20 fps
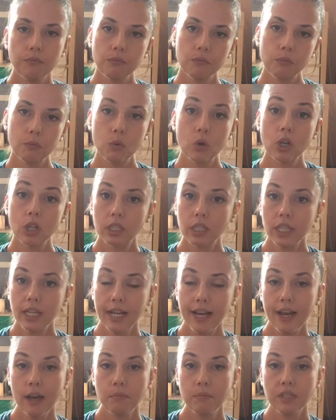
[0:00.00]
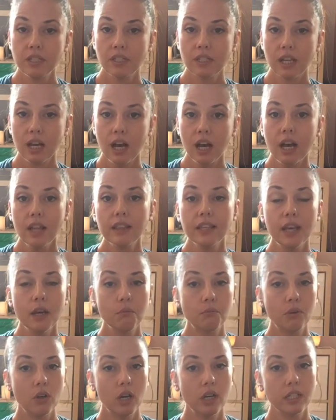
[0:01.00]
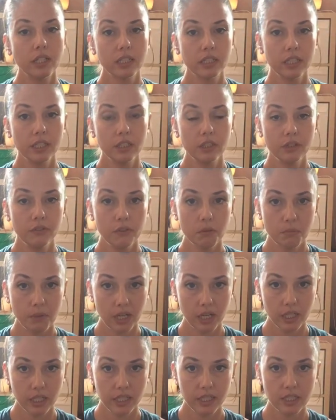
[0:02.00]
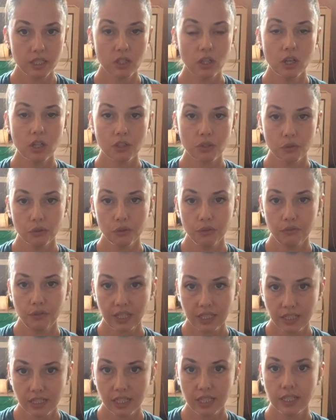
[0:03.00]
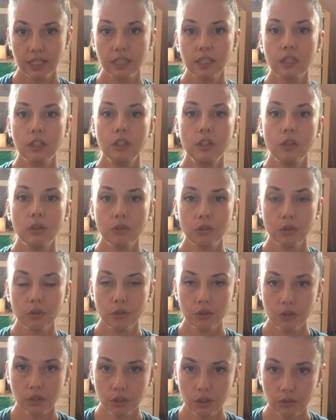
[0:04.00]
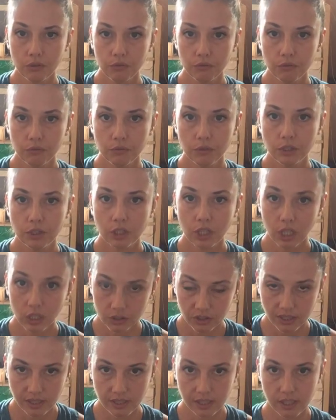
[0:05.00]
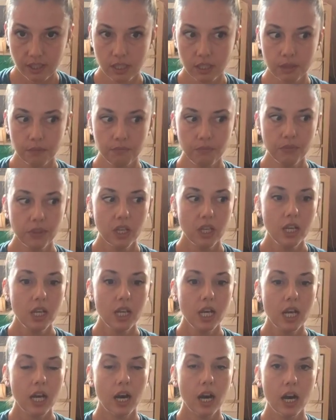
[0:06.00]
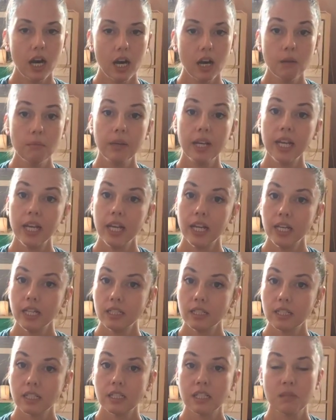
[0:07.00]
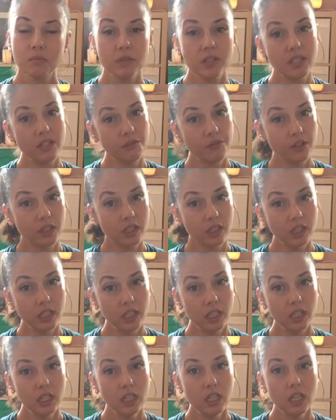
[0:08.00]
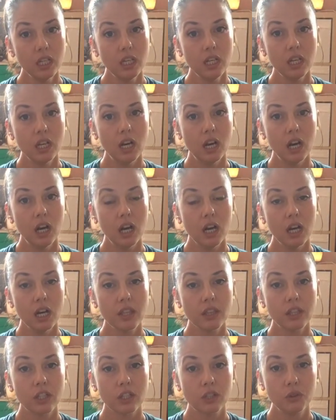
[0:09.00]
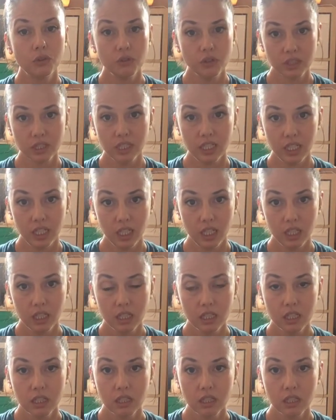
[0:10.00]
work that happens on that pranic layer of the body, it's also affecting, the chakra system, and specifically the kundalini,